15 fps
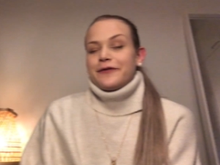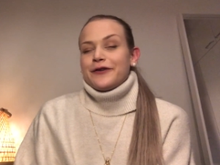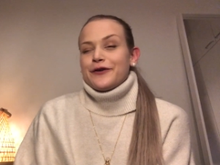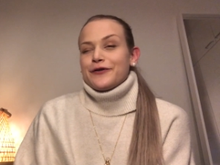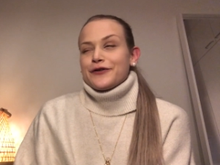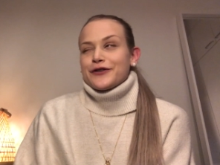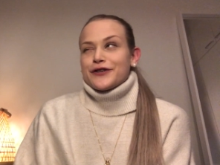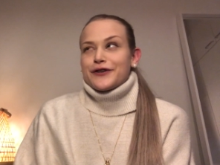
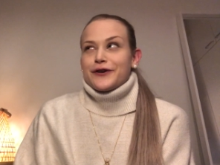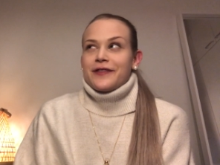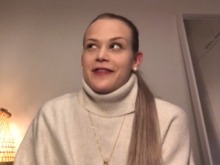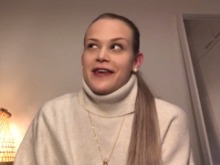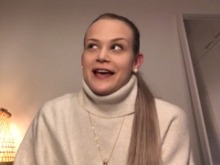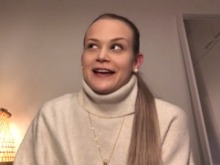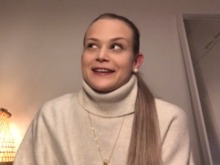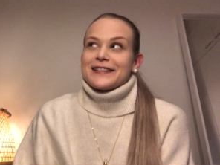Future
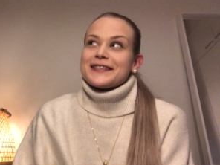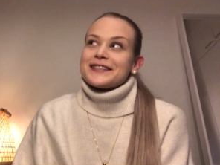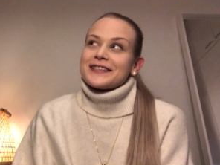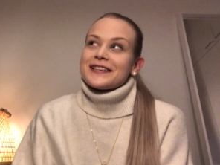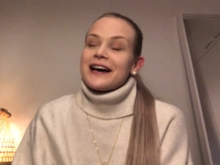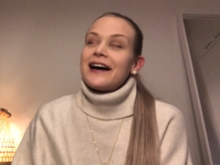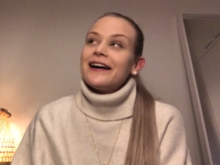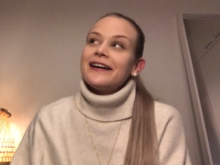
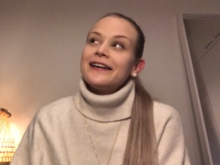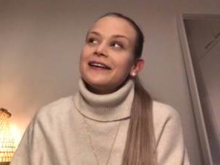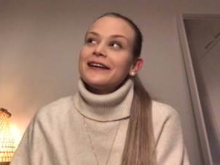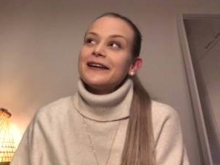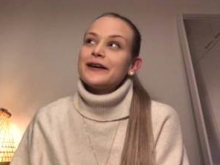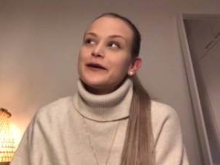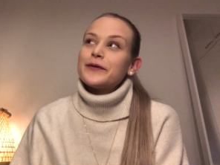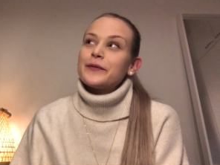things
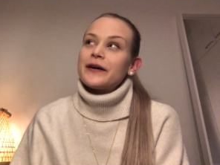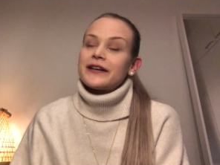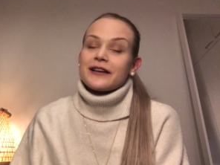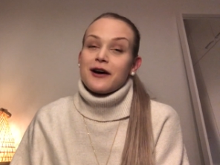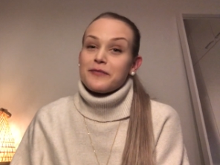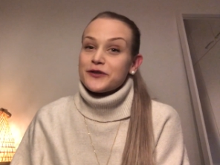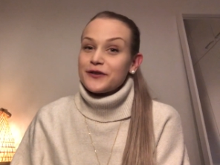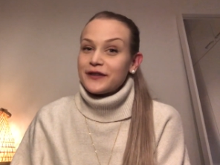what
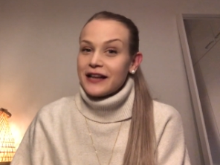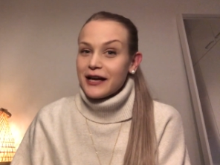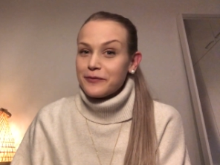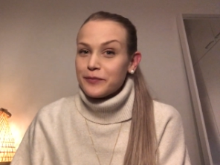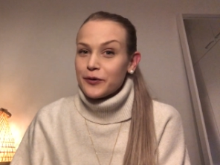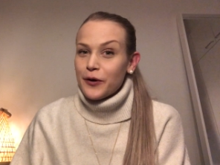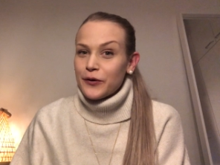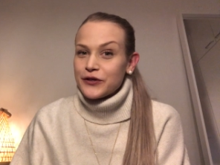comes to
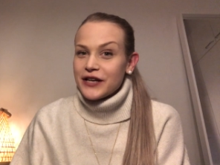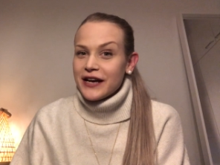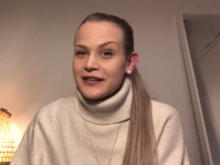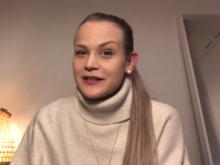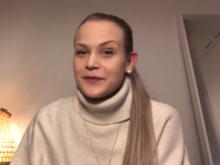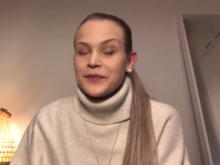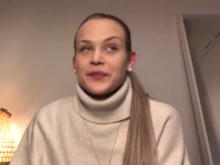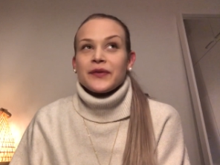that project